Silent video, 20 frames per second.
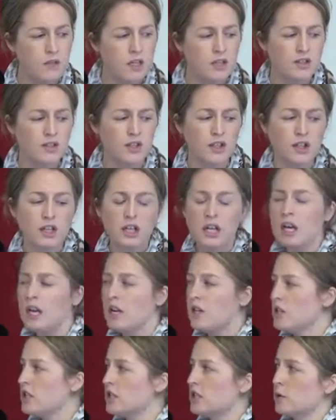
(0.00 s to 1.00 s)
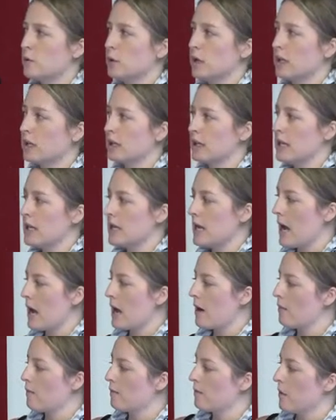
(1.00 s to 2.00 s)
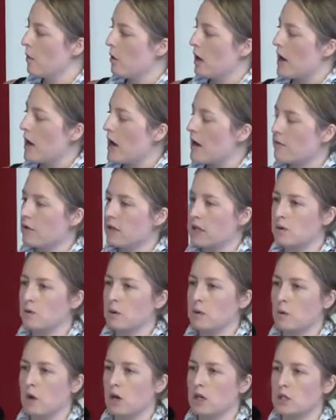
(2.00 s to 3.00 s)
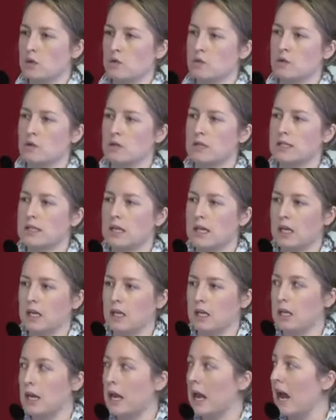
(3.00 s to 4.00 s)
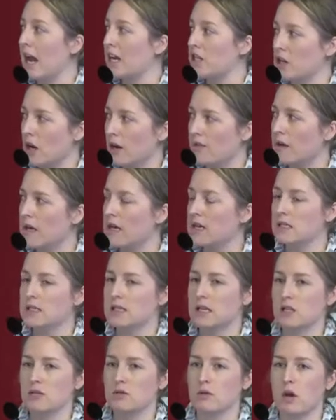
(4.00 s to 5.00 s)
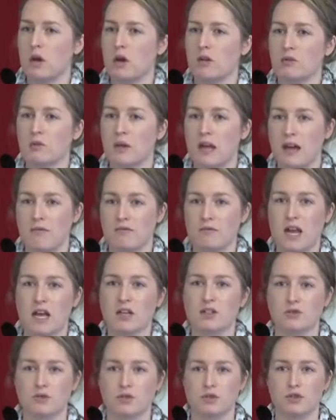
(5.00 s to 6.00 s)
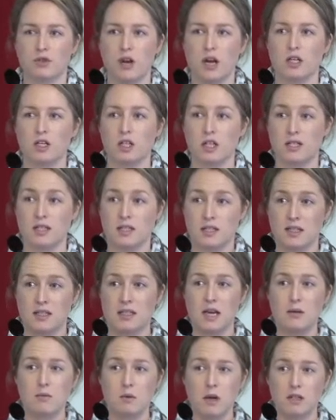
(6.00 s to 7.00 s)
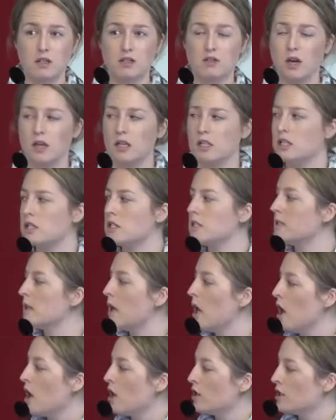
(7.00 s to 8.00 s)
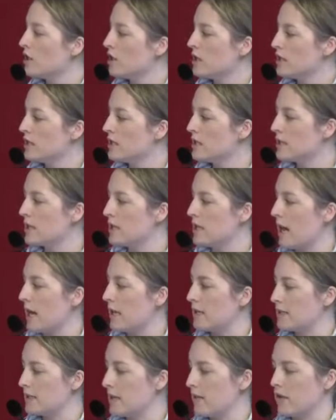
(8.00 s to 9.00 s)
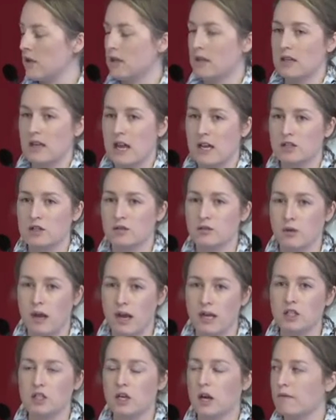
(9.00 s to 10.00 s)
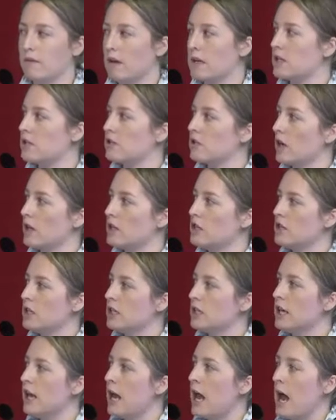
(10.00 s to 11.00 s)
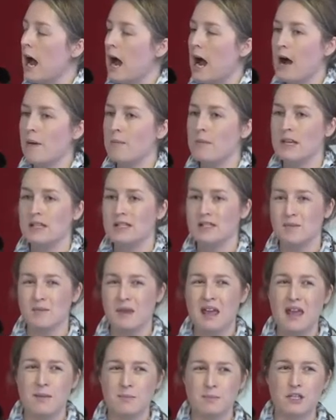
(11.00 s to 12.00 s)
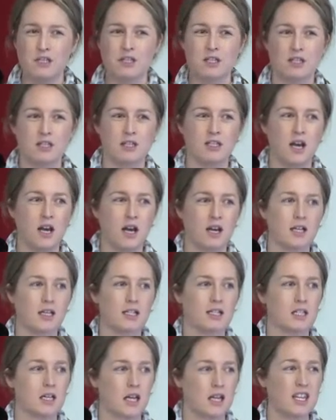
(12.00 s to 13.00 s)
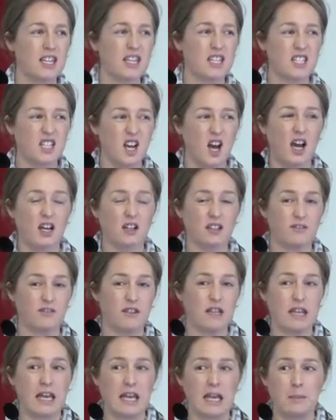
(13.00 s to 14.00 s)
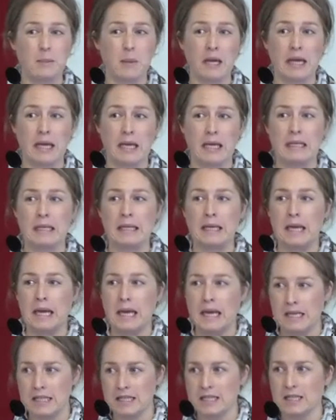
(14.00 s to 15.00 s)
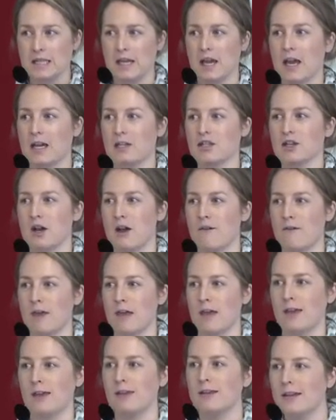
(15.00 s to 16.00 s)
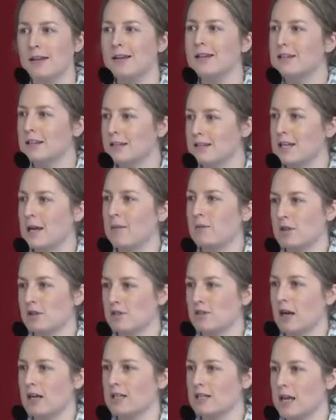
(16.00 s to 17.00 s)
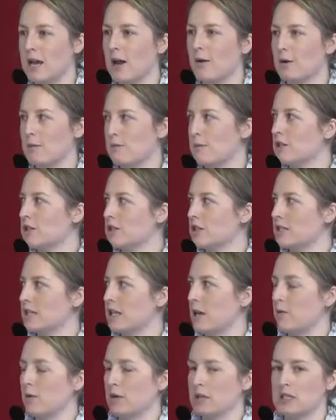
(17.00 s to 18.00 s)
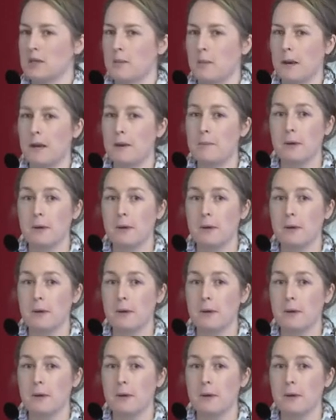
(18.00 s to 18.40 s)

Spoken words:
So just quickly, everything we work towards in HIV and sexual health, we have national strategies and statewide strategies. So this is the 7th National HIV Strategy. There's some ambitious targets, and I think the title of the campaign, Ending HIV, demonstrates how ambitious they're wanting to be.